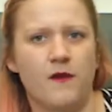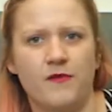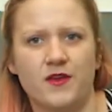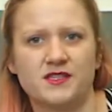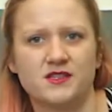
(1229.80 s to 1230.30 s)

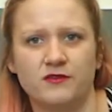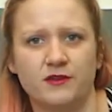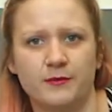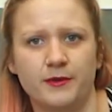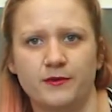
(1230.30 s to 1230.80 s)
that's not a
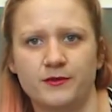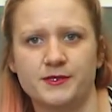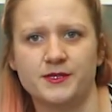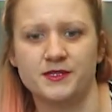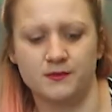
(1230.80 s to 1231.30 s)
very big root
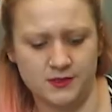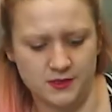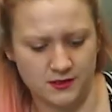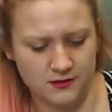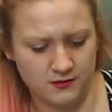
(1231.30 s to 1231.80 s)
system, is
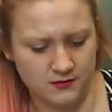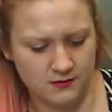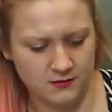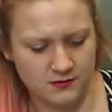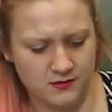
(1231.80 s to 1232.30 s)
it?
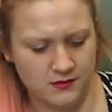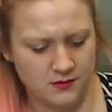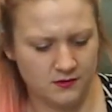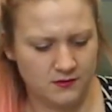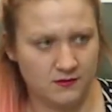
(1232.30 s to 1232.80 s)

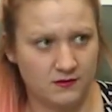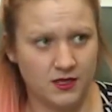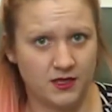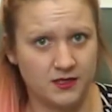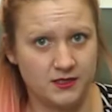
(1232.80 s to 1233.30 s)

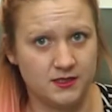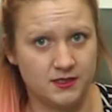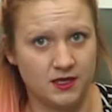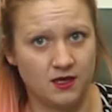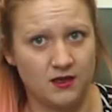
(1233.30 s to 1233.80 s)
That needs to
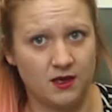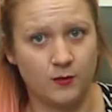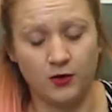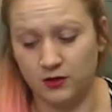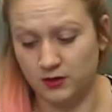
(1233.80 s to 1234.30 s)
stay in that
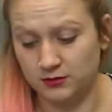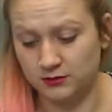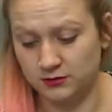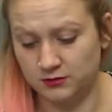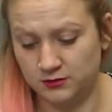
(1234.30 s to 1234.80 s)
pot.
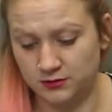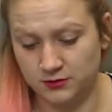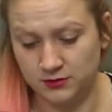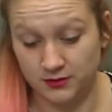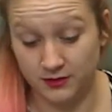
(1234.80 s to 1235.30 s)

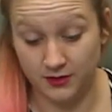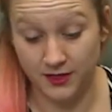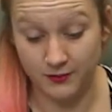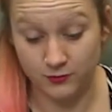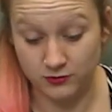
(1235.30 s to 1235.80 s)

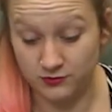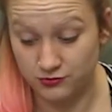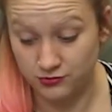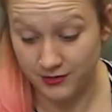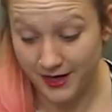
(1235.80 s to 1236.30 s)
It will
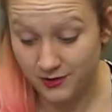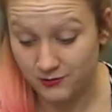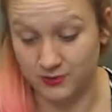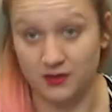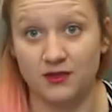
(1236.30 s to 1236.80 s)

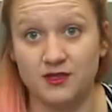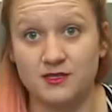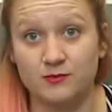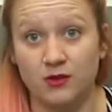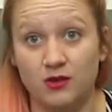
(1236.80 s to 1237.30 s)
drown in
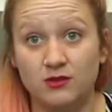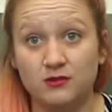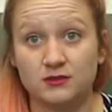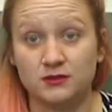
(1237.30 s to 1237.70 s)
this pot.